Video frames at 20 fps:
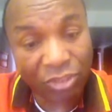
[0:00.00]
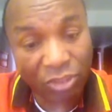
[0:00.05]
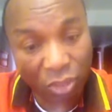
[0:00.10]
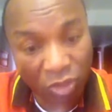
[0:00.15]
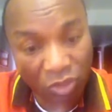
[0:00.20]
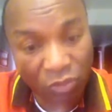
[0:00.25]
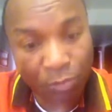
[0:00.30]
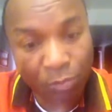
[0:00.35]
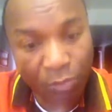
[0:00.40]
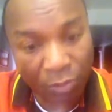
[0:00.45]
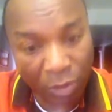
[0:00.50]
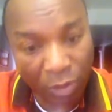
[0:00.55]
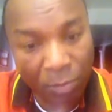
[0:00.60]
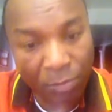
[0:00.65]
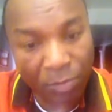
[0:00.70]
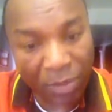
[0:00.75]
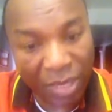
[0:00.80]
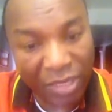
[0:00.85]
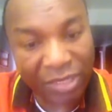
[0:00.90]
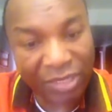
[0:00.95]
just pure
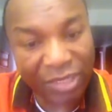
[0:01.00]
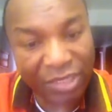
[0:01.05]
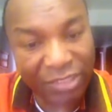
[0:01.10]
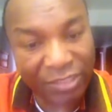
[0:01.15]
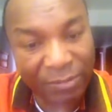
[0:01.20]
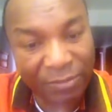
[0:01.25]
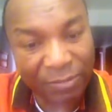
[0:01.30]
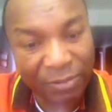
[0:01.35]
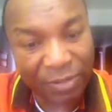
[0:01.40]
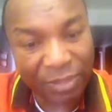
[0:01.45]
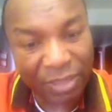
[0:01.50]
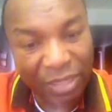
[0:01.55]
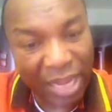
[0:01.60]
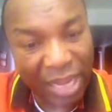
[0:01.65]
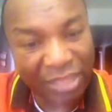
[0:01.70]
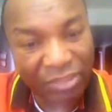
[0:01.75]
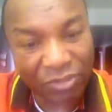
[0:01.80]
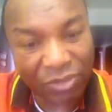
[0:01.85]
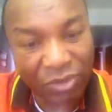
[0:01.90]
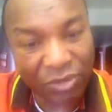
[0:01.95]
paganism.
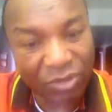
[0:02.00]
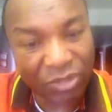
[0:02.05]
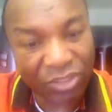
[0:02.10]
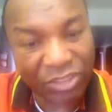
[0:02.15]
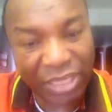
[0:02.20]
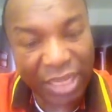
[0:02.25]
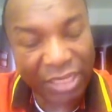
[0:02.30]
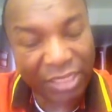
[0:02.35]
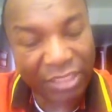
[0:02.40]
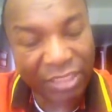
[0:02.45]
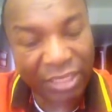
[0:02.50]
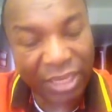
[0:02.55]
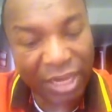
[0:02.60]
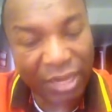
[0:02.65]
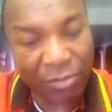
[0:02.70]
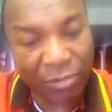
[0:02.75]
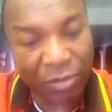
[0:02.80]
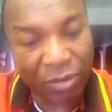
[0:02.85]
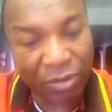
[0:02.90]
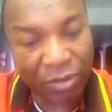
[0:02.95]
That's not Christianity
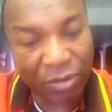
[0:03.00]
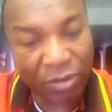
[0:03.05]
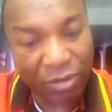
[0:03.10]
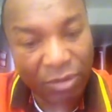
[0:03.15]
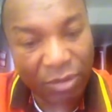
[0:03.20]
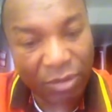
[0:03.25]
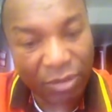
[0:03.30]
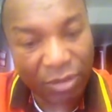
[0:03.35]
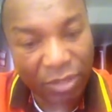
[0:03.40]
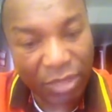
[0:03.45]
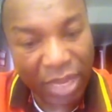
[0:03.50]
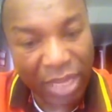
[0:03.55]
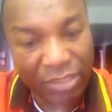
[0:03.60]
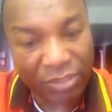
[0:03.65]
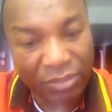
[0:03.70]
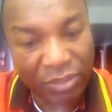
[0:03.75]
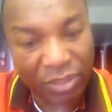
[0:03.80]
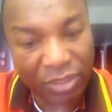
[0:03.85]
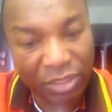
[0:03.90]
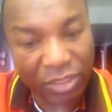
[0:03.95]
anymore.
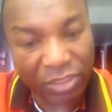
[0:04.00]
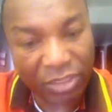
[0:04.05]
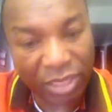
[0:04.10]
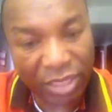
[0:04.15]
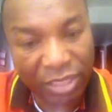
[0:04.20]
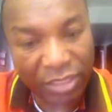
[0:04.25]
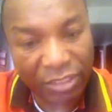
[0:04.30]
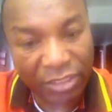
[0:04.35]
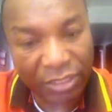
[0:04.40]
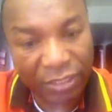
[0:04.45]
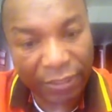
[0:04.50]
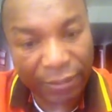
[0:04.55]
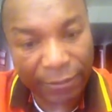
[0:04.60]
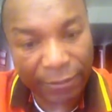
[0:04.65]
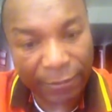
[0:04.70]
That's not Christianity.